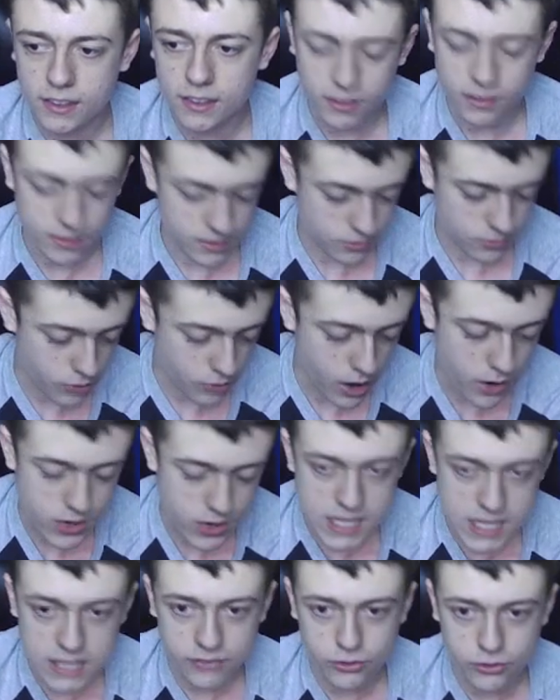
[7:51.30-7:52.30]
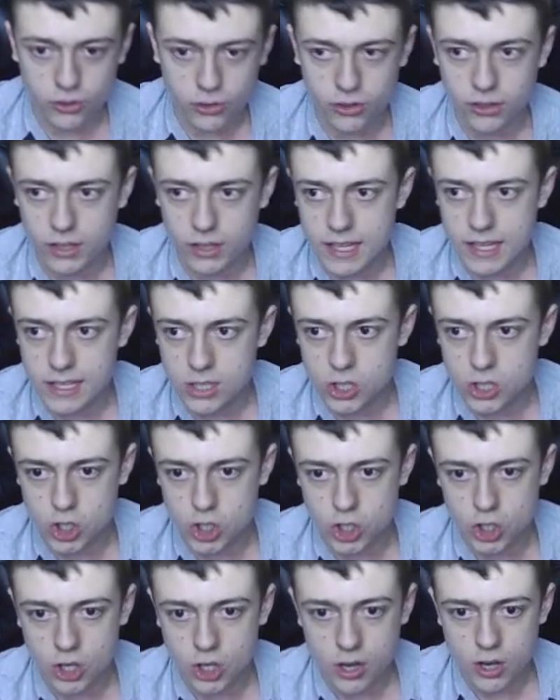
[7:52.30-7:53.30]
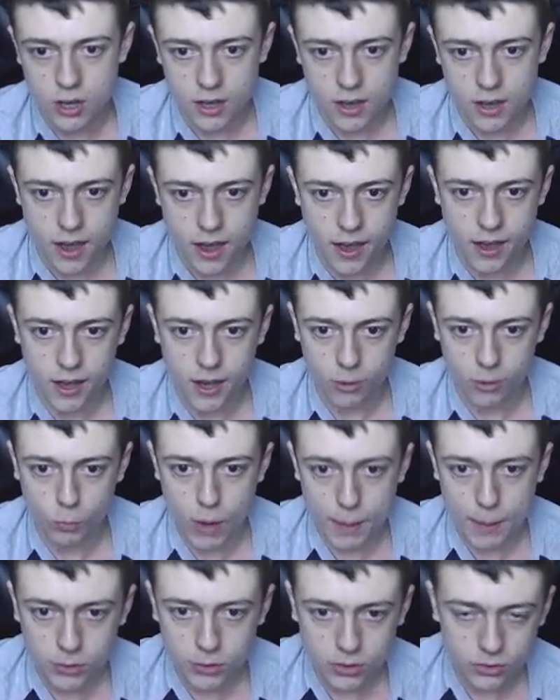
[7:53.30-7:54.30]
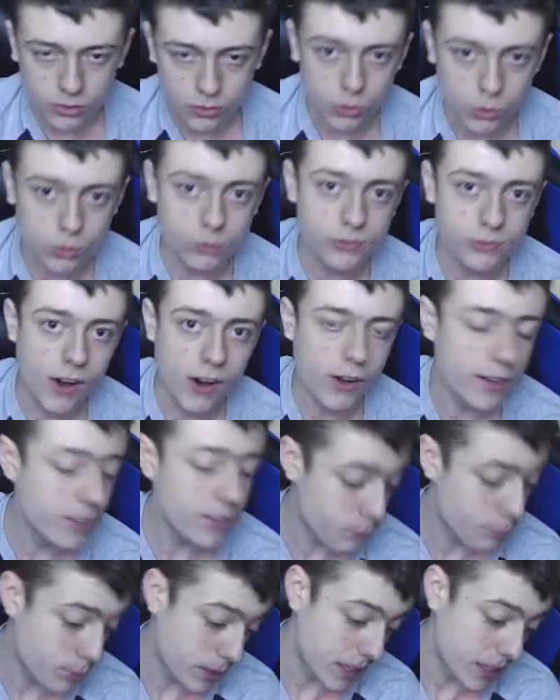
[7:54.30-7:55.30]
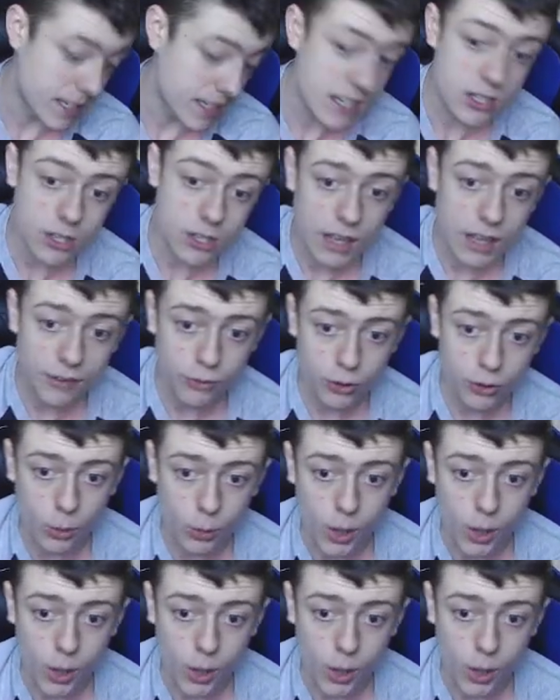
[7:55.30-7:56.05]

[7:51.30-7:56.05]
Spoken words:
the rarities for each weapon, all 5, but they did do that for a